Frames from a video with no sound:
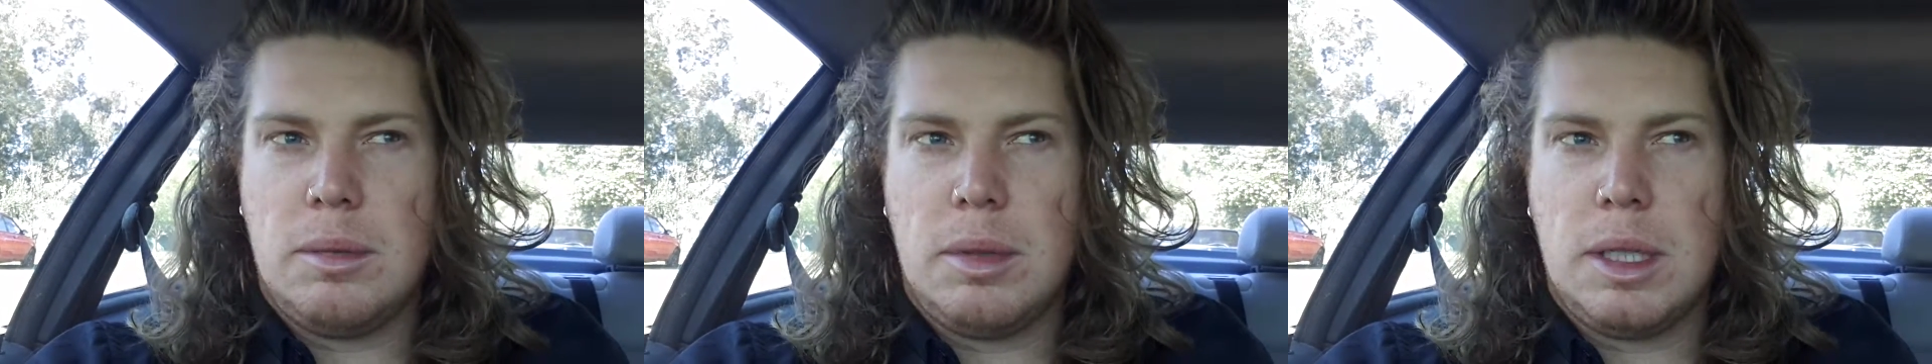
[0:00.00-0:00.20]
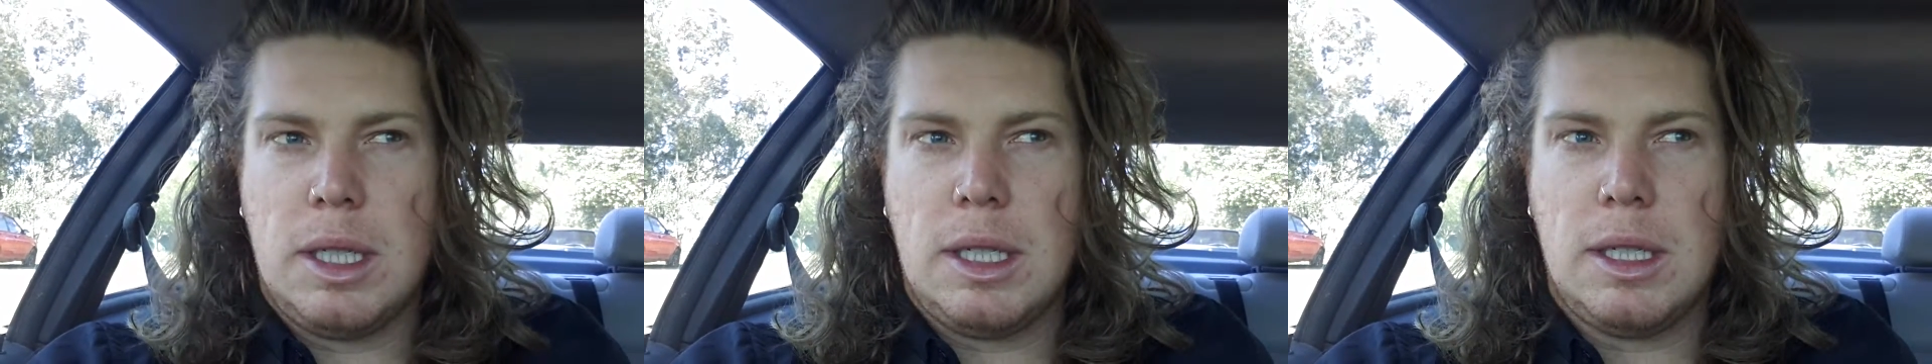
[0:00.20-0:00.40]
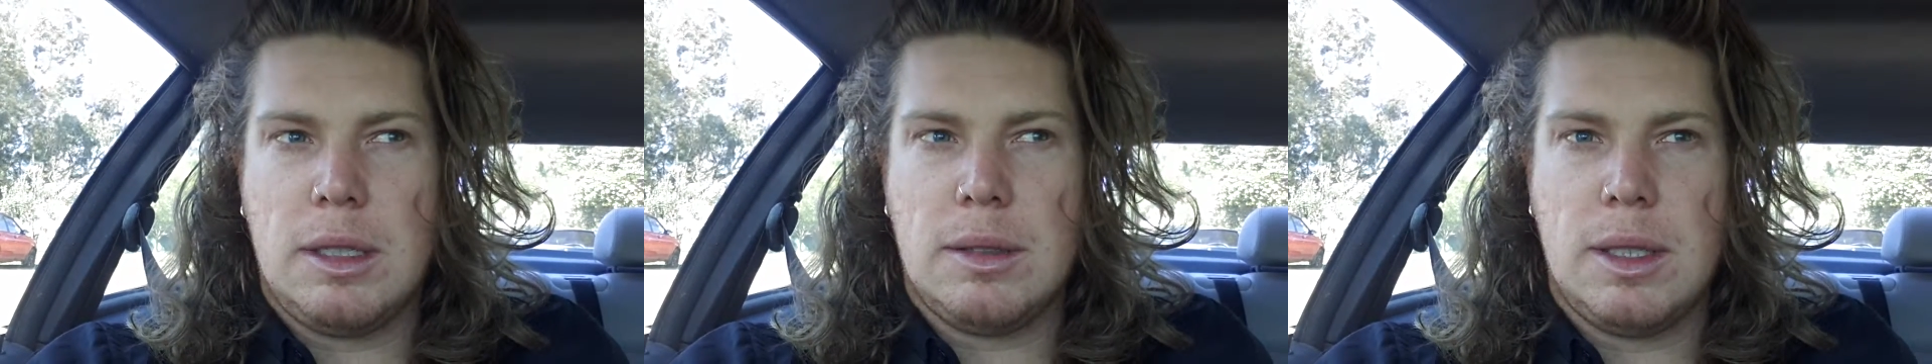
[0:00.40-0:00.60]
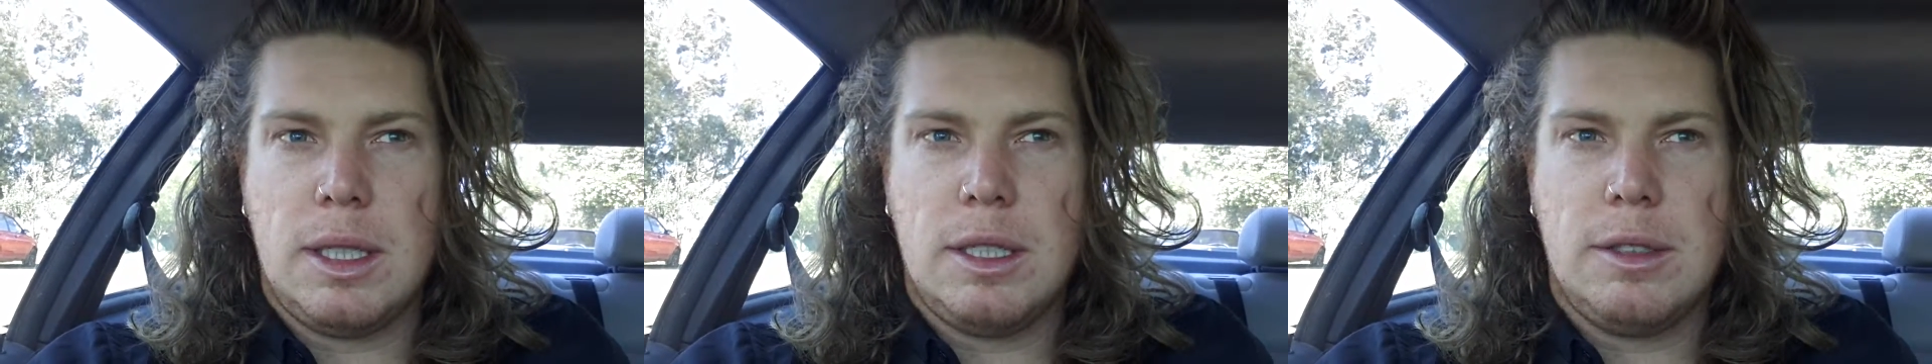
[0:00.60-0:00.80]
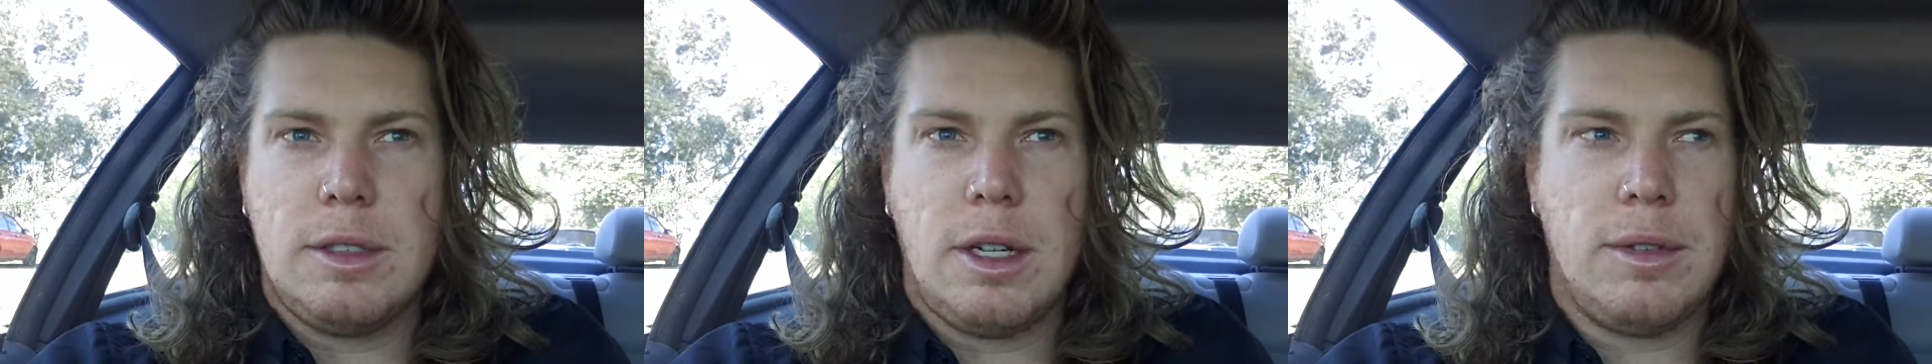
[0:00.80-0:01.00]
But anyway,
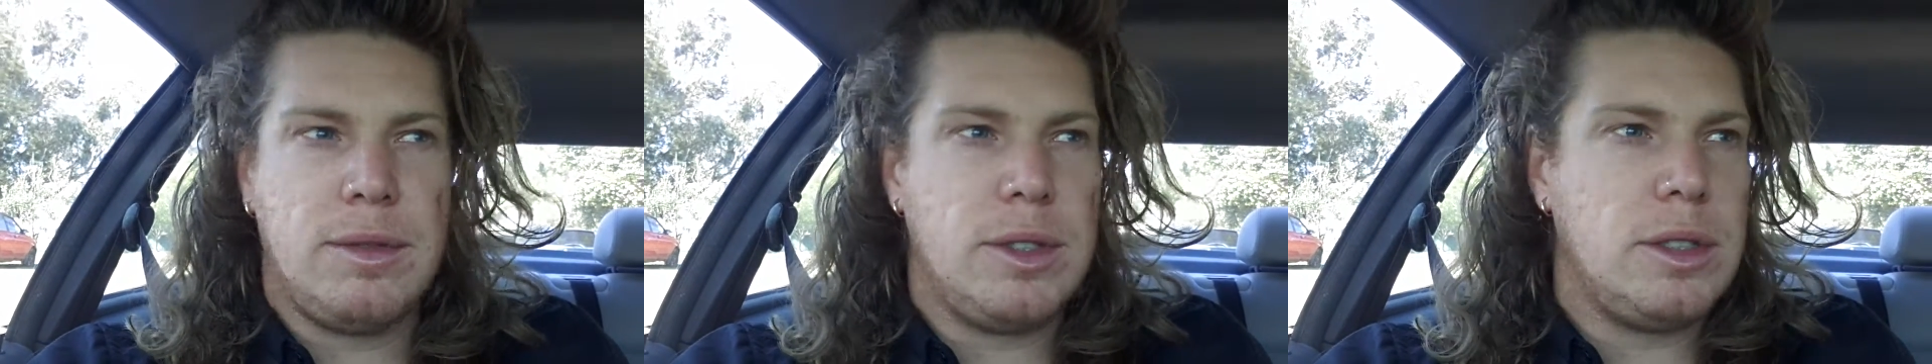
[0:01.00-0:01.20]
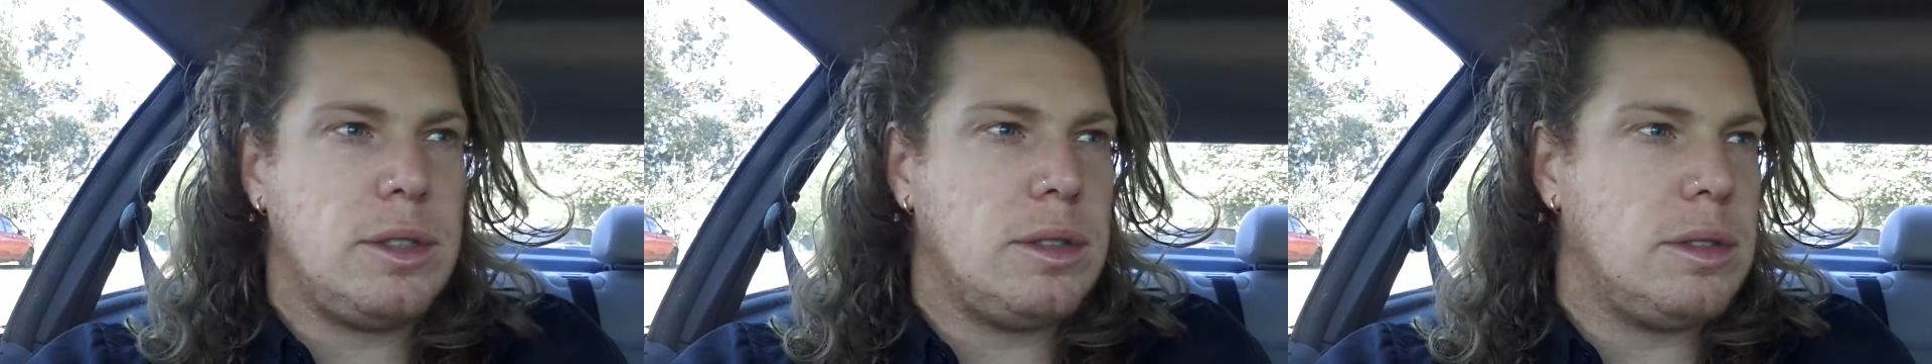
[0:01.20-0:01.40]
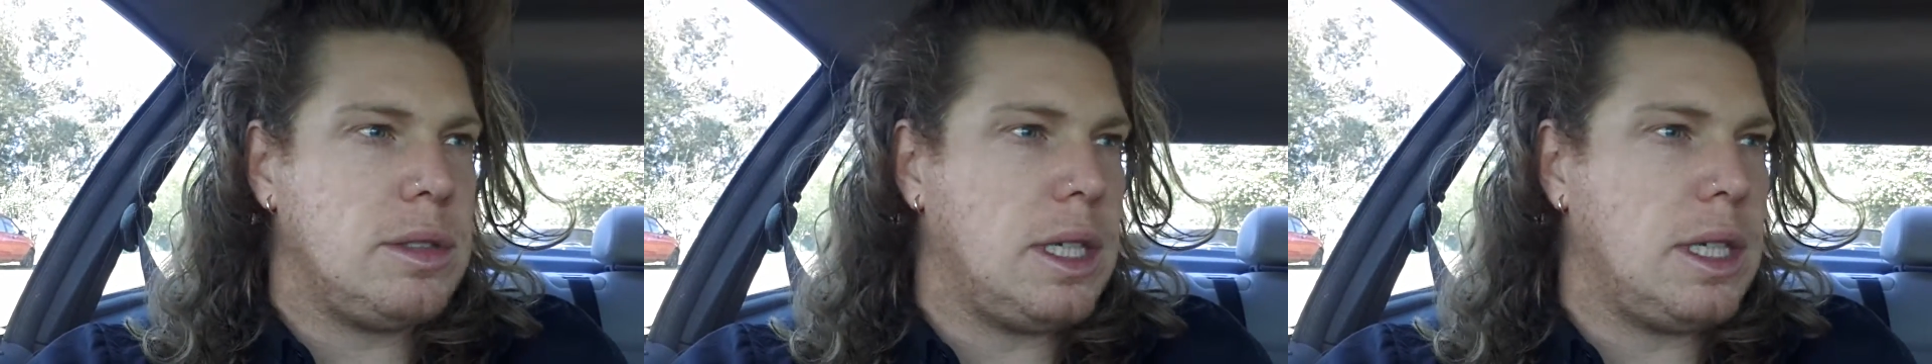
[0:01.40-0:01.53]
I feel